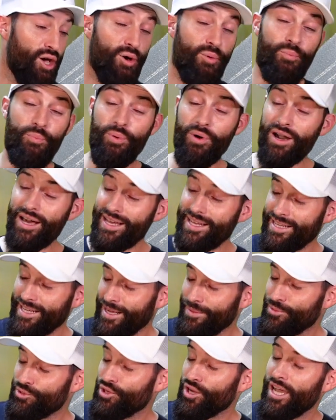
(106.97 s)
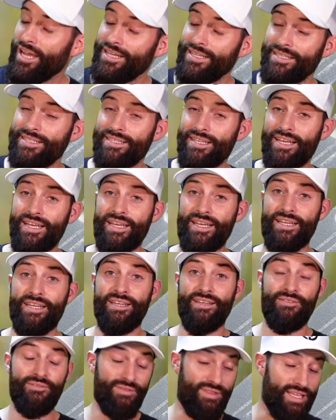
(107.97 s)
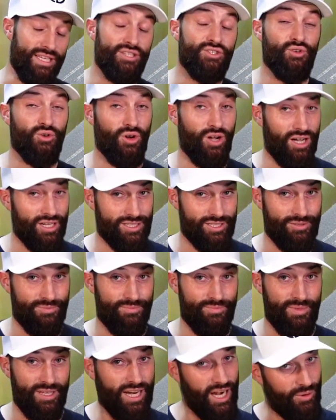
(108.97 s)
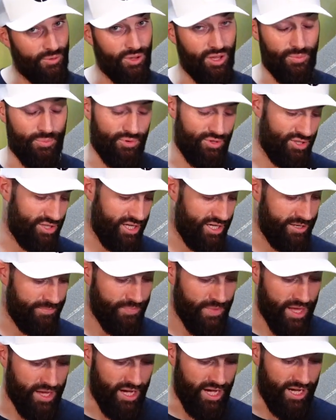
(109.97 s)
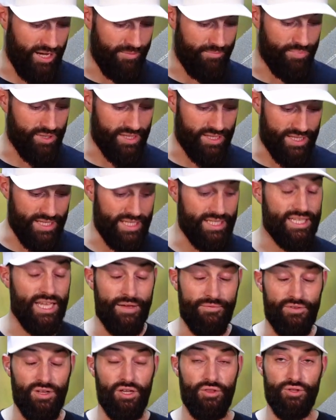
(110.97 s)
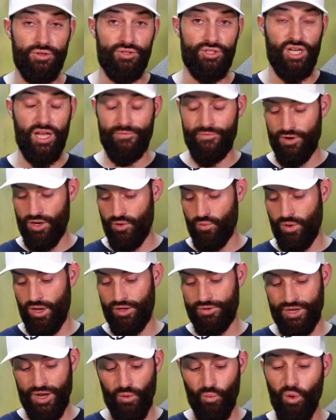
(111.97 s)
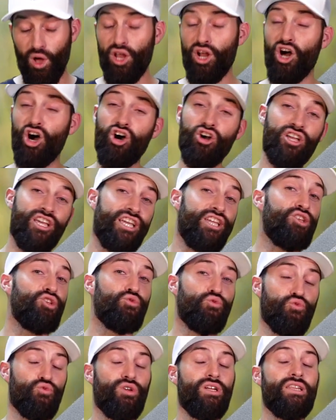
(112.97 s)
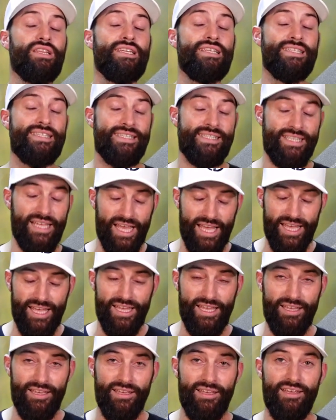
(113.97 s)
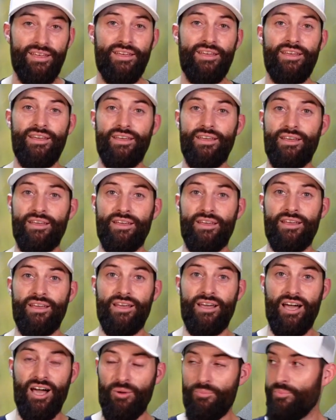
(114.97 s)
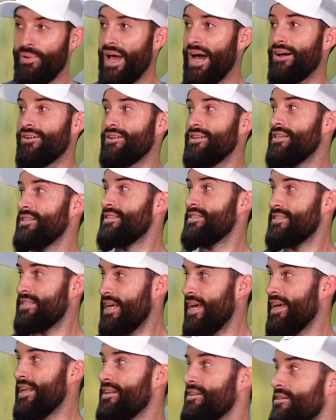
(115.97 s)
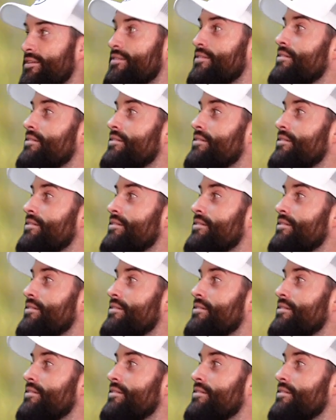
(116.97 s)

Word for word: But I'm trying to say these are awesome, and I really appreciate it. Um, but these have done their job very well. Now, what all can you really say? about a set.